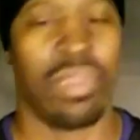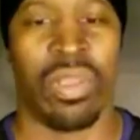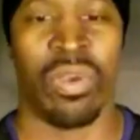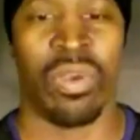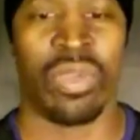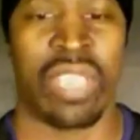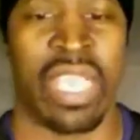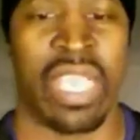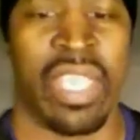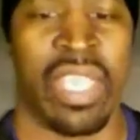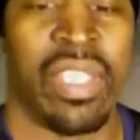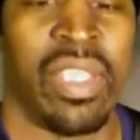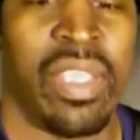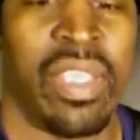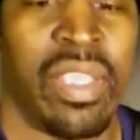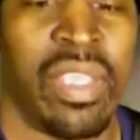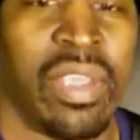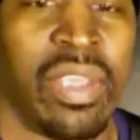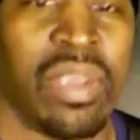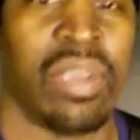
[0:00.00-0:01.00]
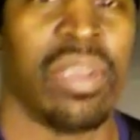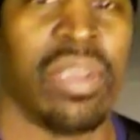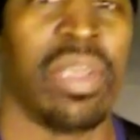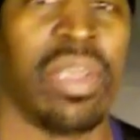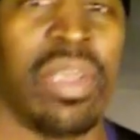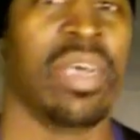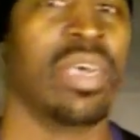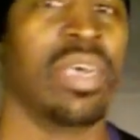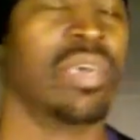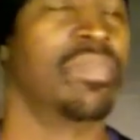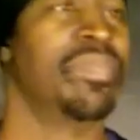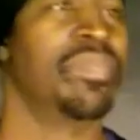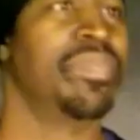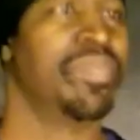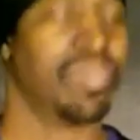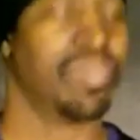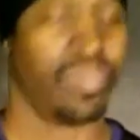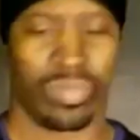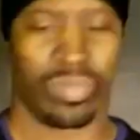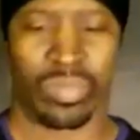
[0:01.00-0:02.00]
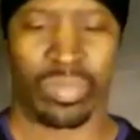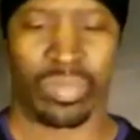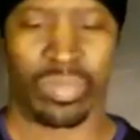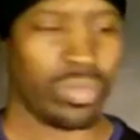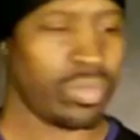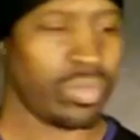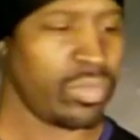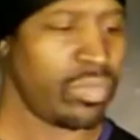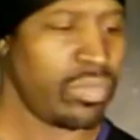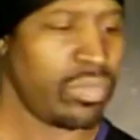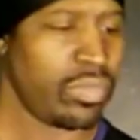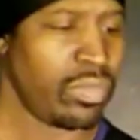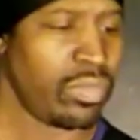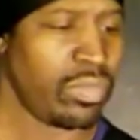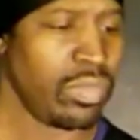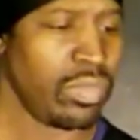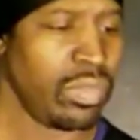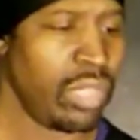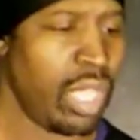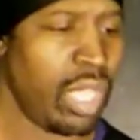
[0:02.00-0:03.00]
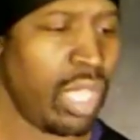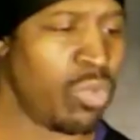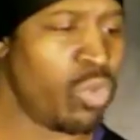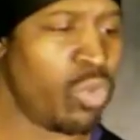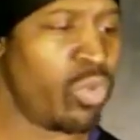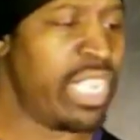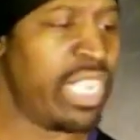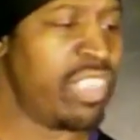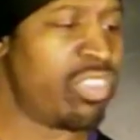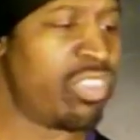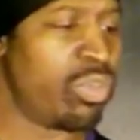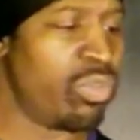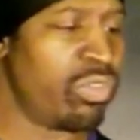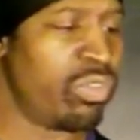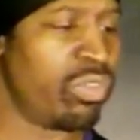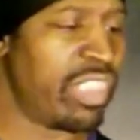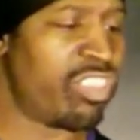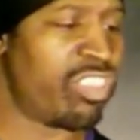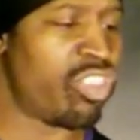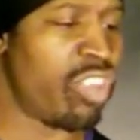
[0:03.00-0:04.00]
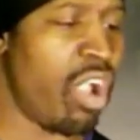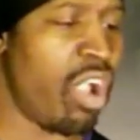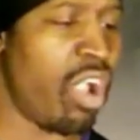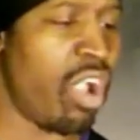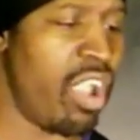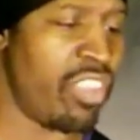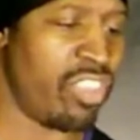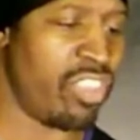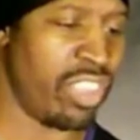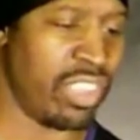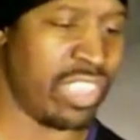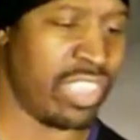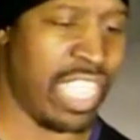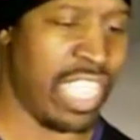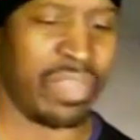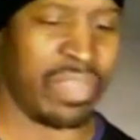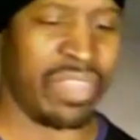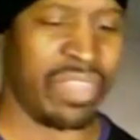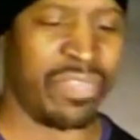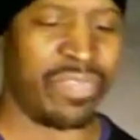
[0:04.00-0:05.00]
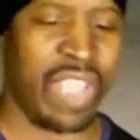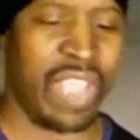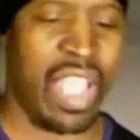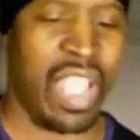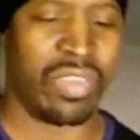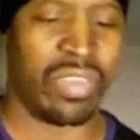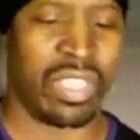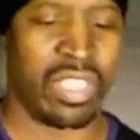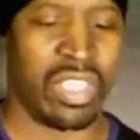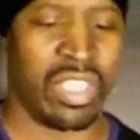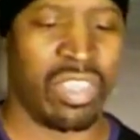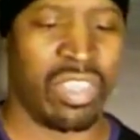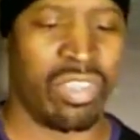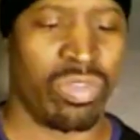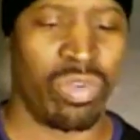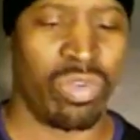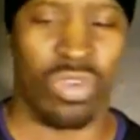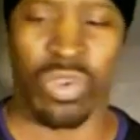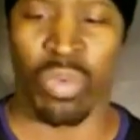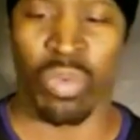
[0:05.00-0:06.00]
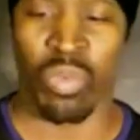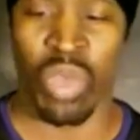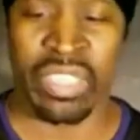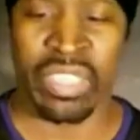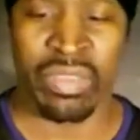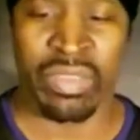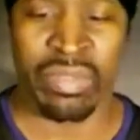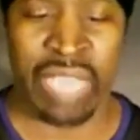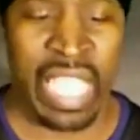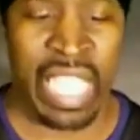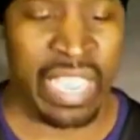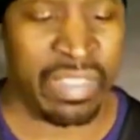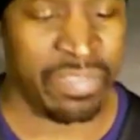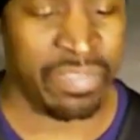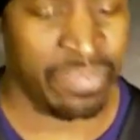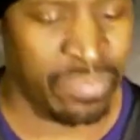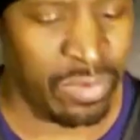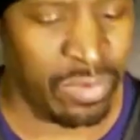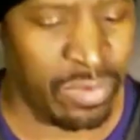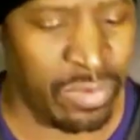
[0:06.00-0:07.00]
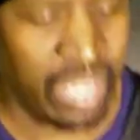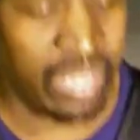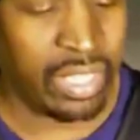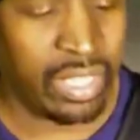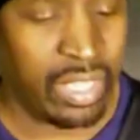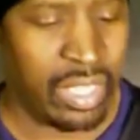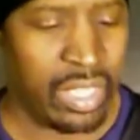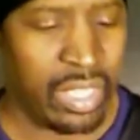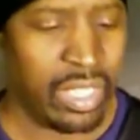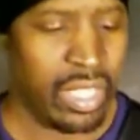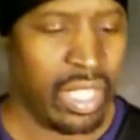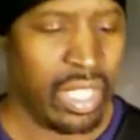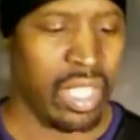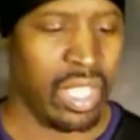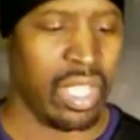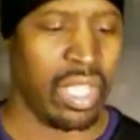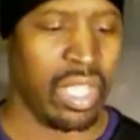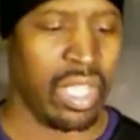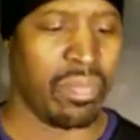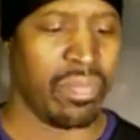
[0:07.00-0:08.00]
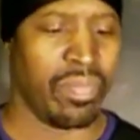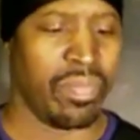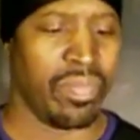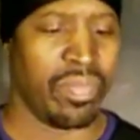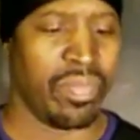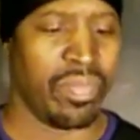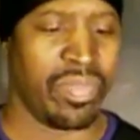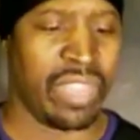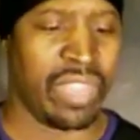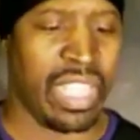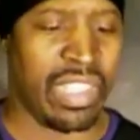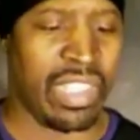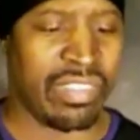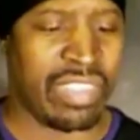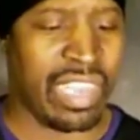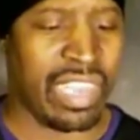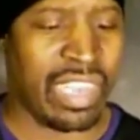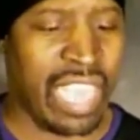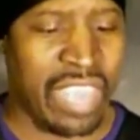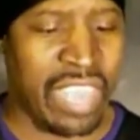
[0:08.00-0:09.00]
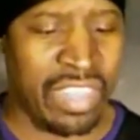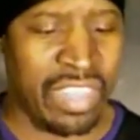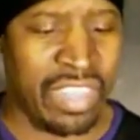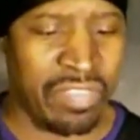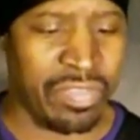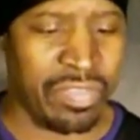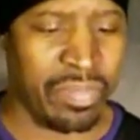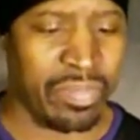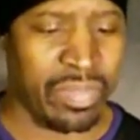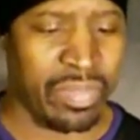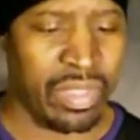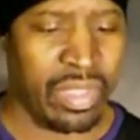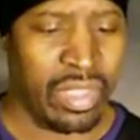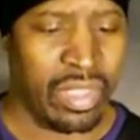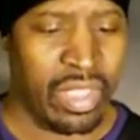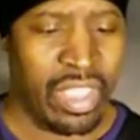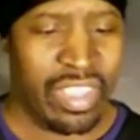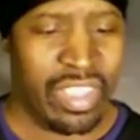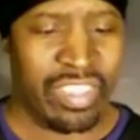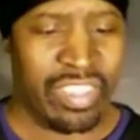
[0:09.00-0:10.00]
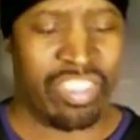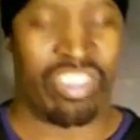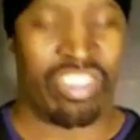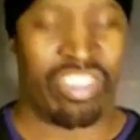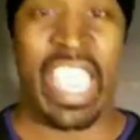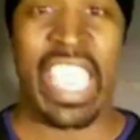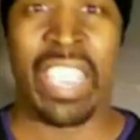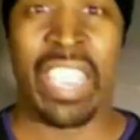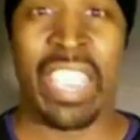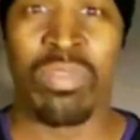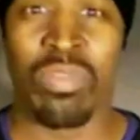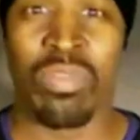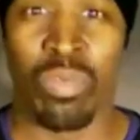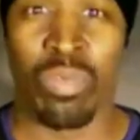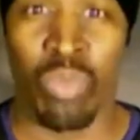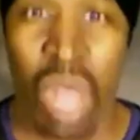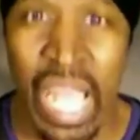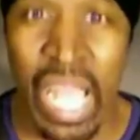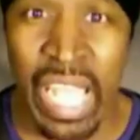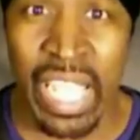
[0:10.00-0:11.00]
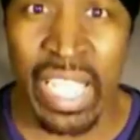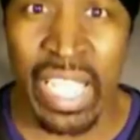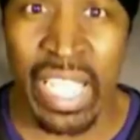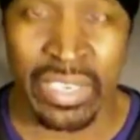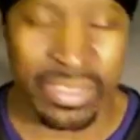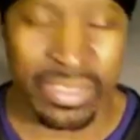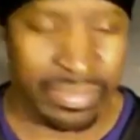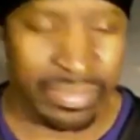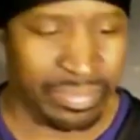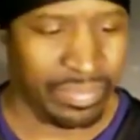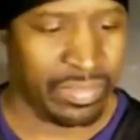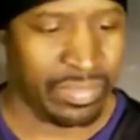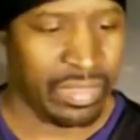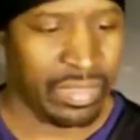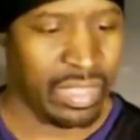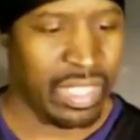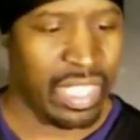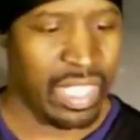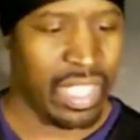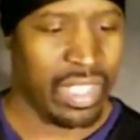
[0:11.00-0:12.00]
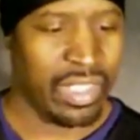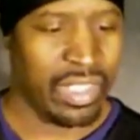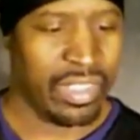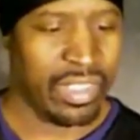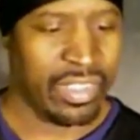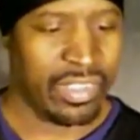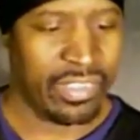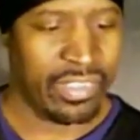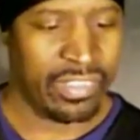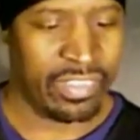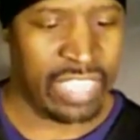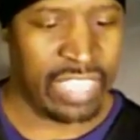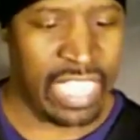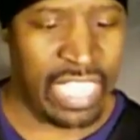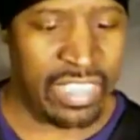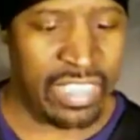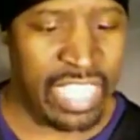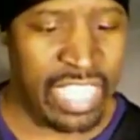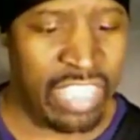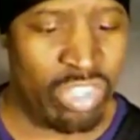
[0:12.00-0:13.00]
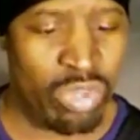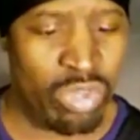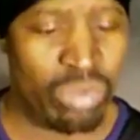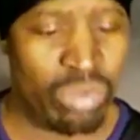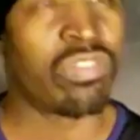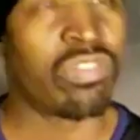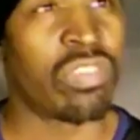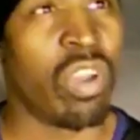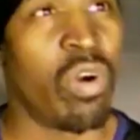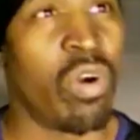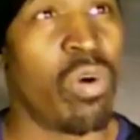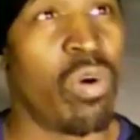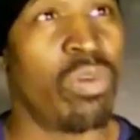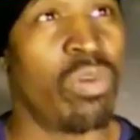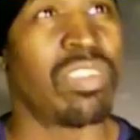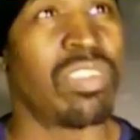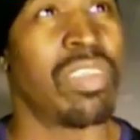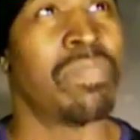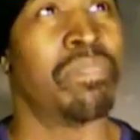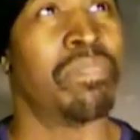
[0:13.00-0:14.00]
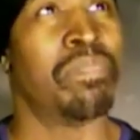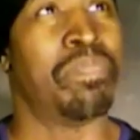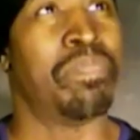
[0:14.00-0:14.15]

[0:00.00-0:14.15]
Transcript: Okay. I'm going to read you the charges that's been filed against you on the One United Front. There's a lot of them. James Wine said that you stole the